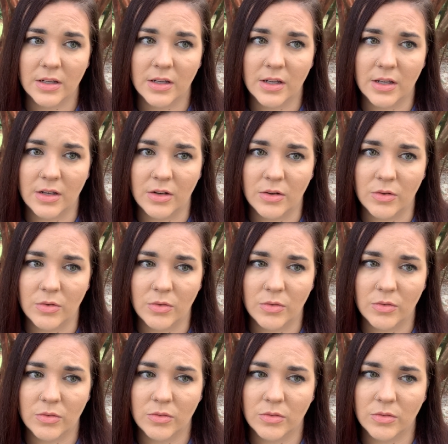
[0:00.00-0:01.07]
And
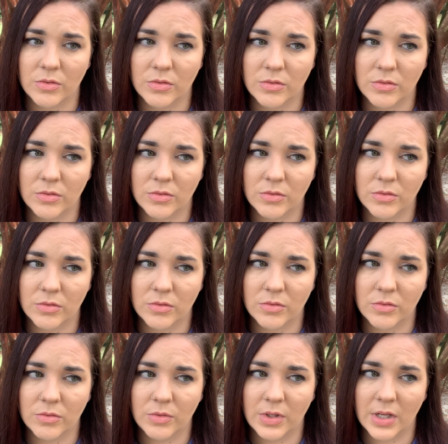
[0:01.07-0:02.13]

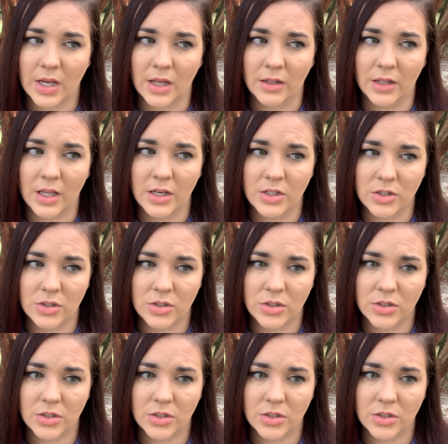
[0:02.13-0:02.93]
we had lunch